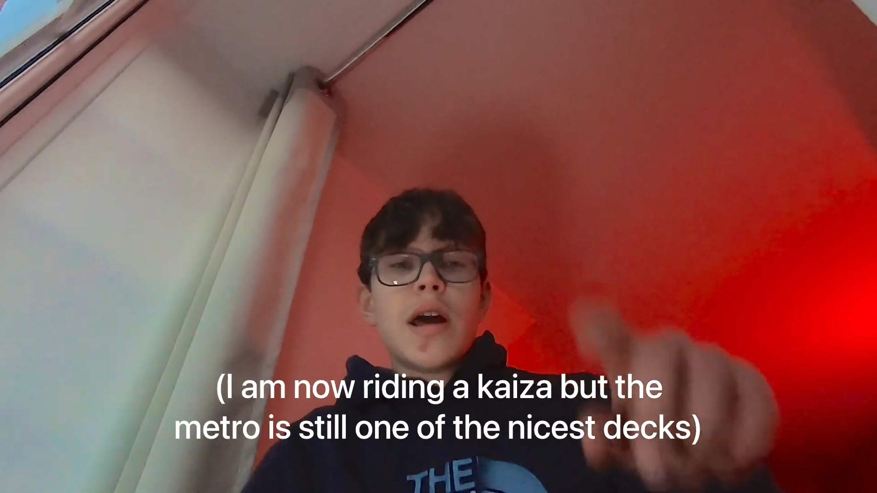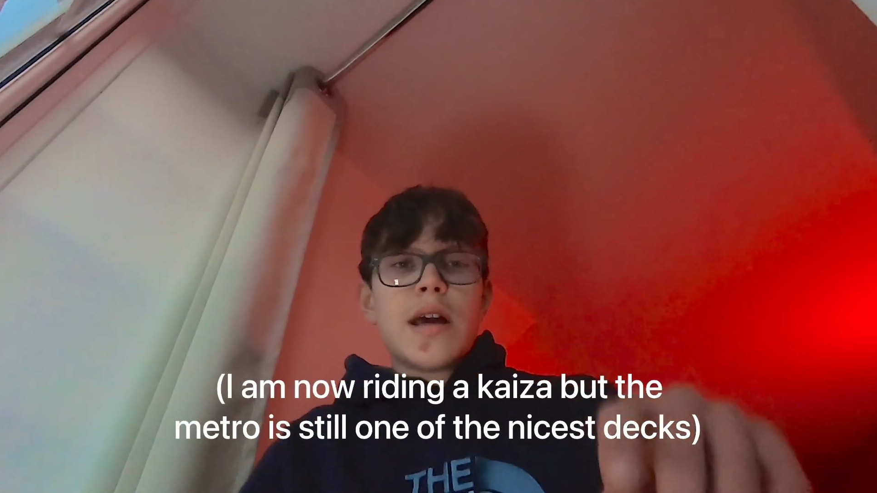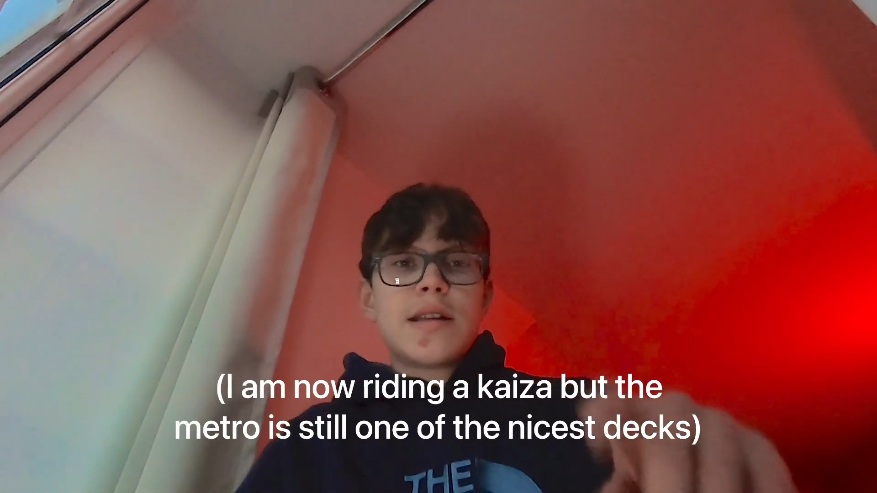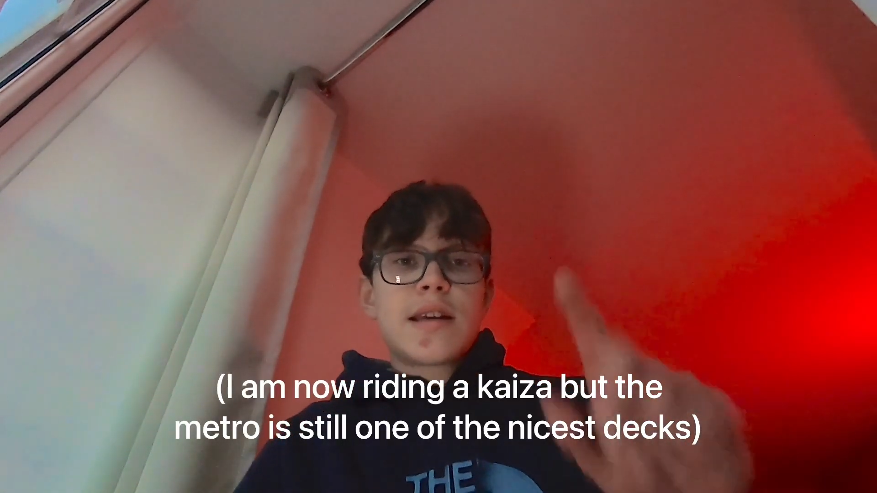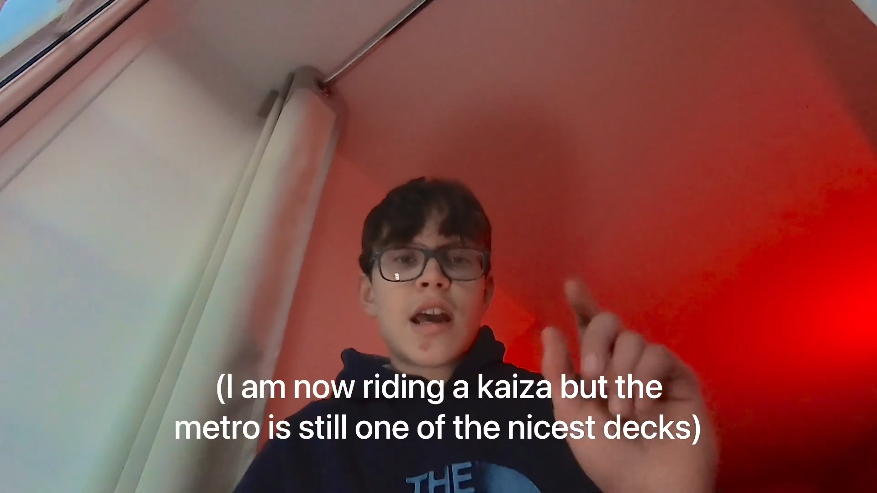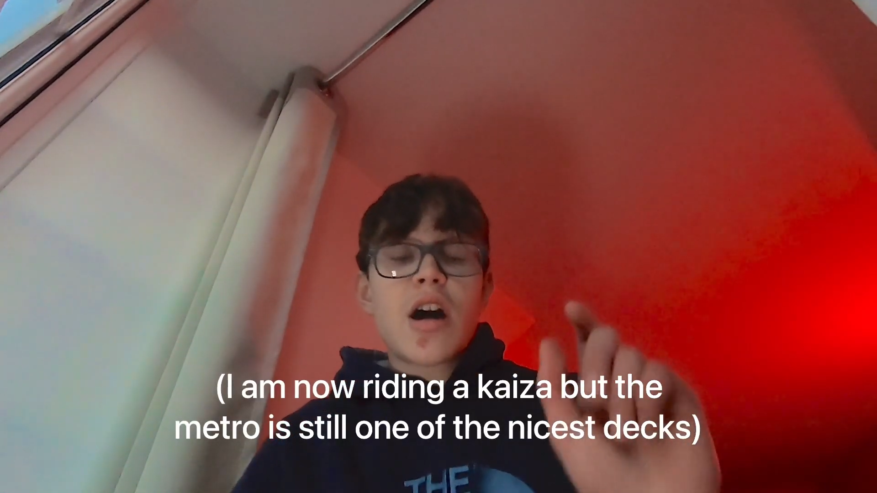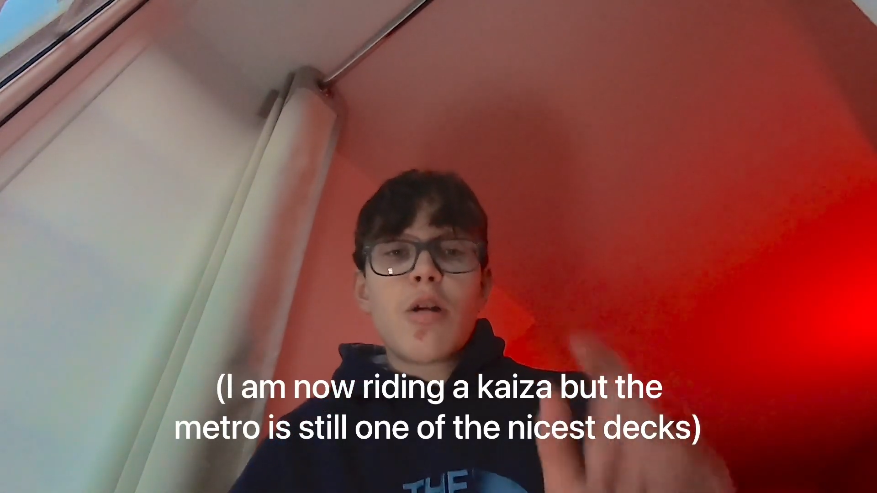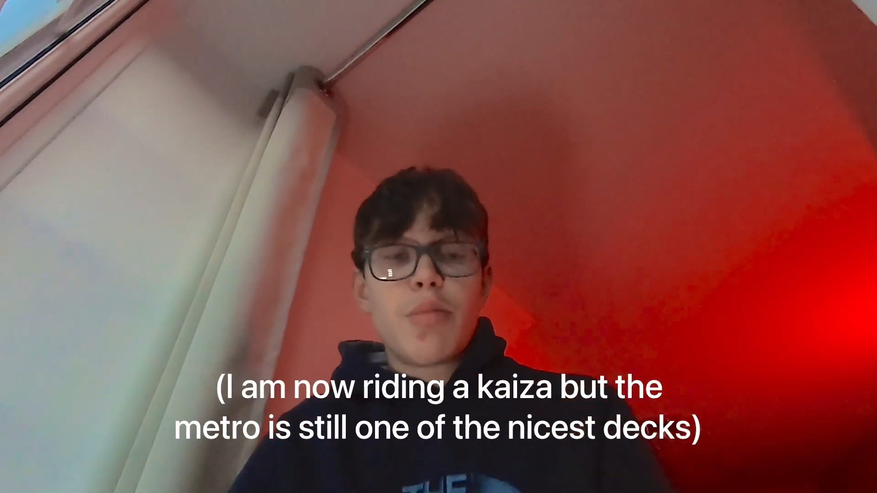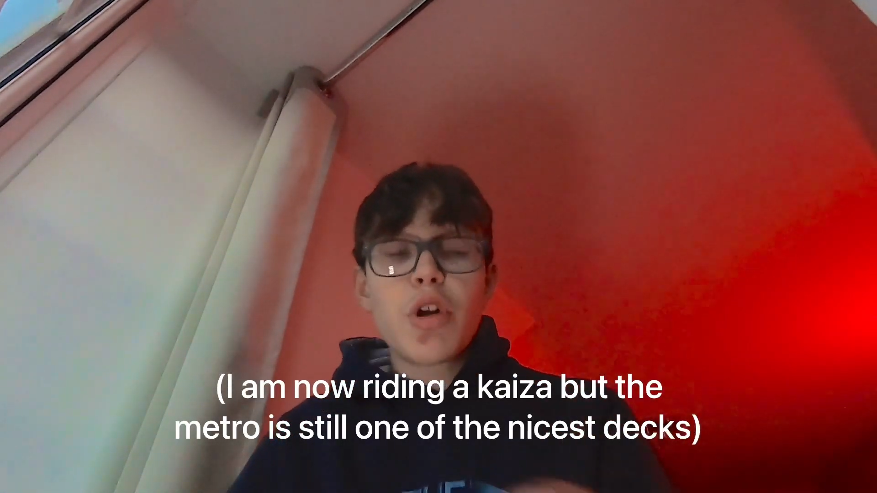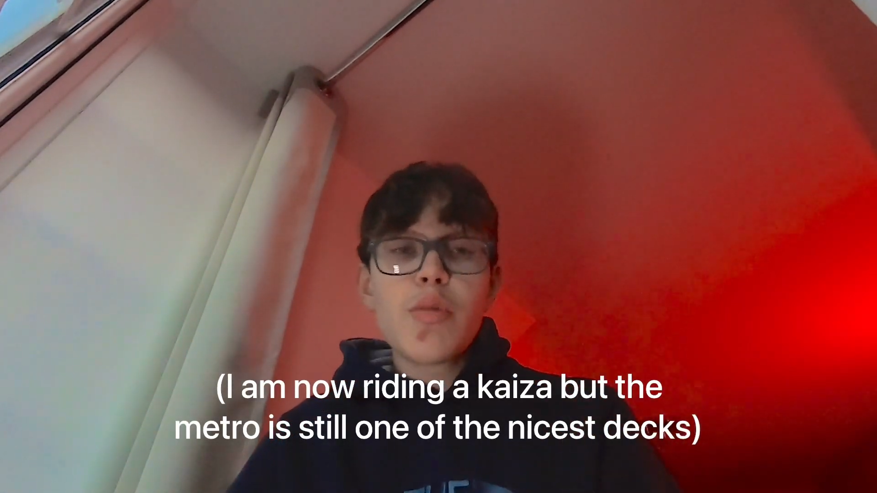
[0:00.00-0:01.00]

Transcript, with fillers: It's a uh, blue